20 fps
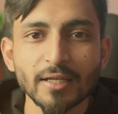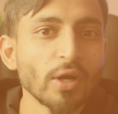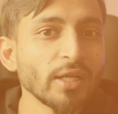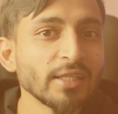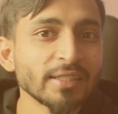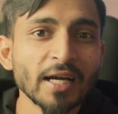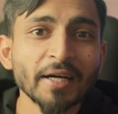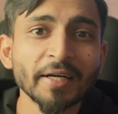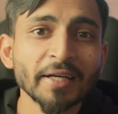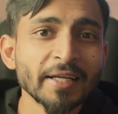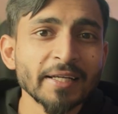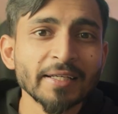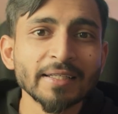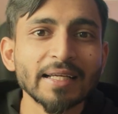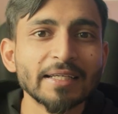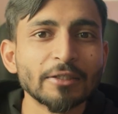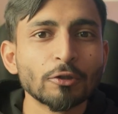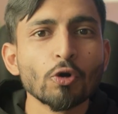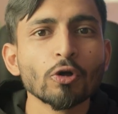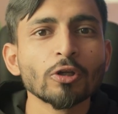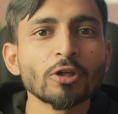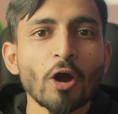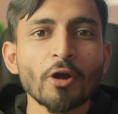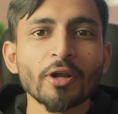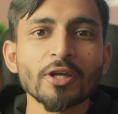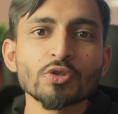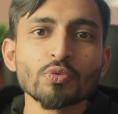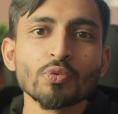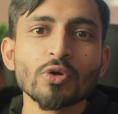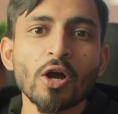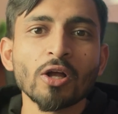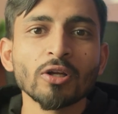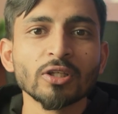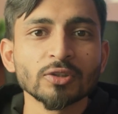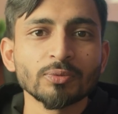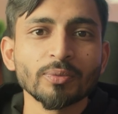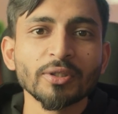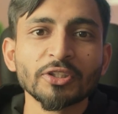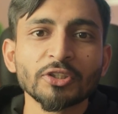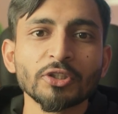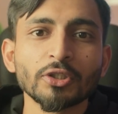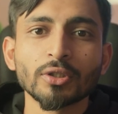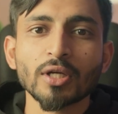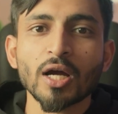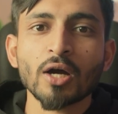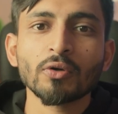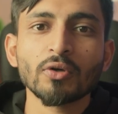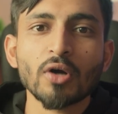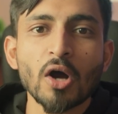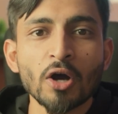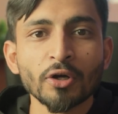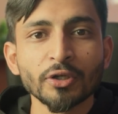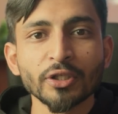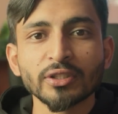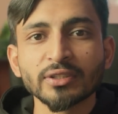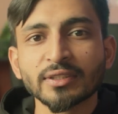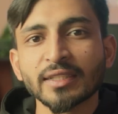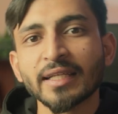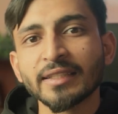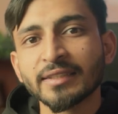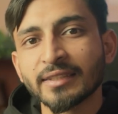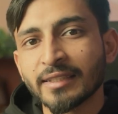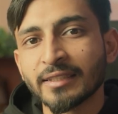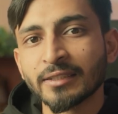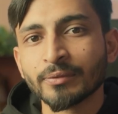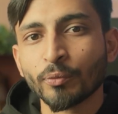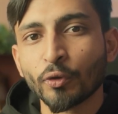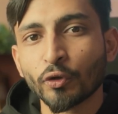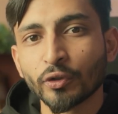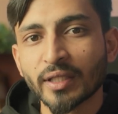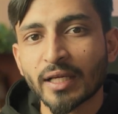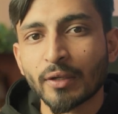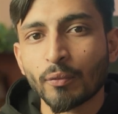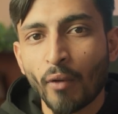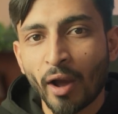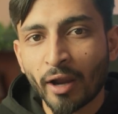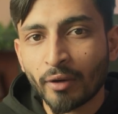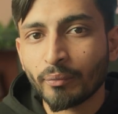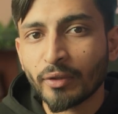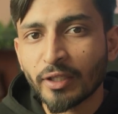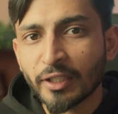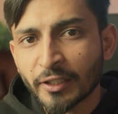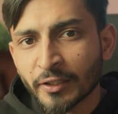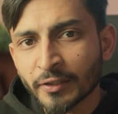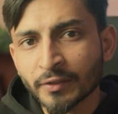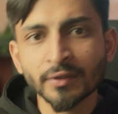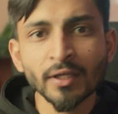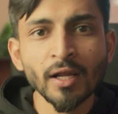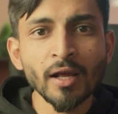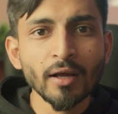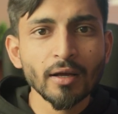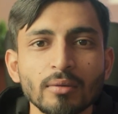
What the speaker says: while targeting cold audience, we always make sure our audience size is more than 1 million.